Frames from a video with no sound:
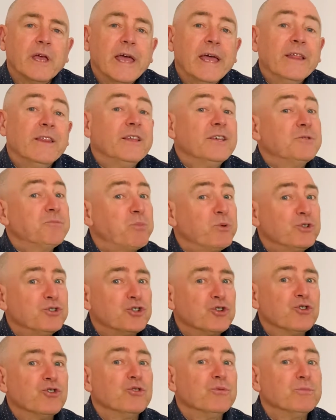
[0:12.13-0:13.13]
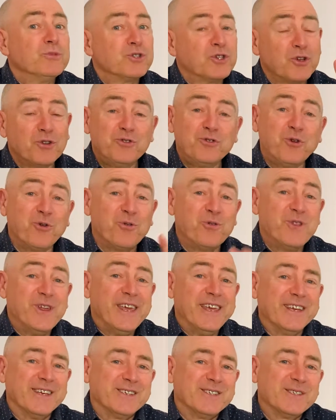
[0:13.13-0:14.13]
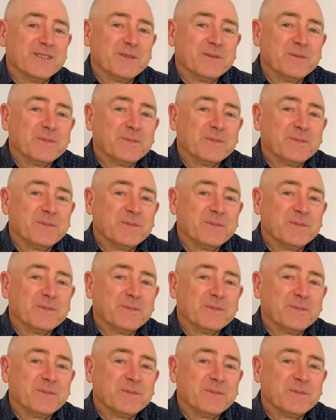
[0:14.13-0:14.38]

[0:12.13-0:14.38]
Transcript: This presumes 2 things.